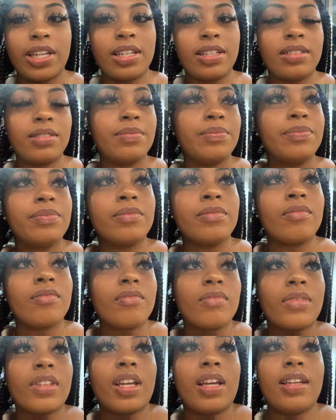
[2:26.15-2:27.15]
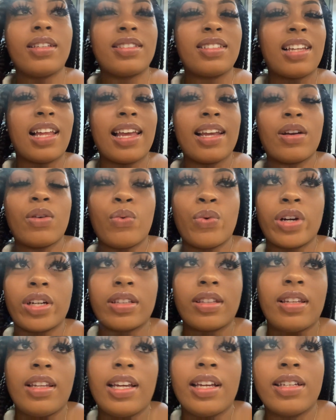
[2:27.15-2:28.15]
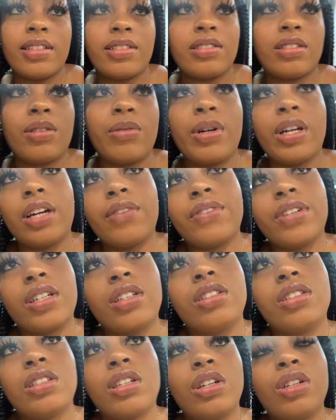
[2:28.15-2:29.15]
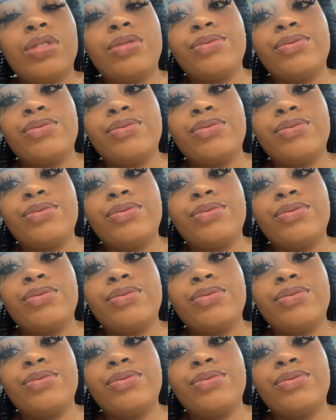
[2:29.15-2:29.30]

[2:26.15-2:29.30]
it, it's like worth less or whatever. So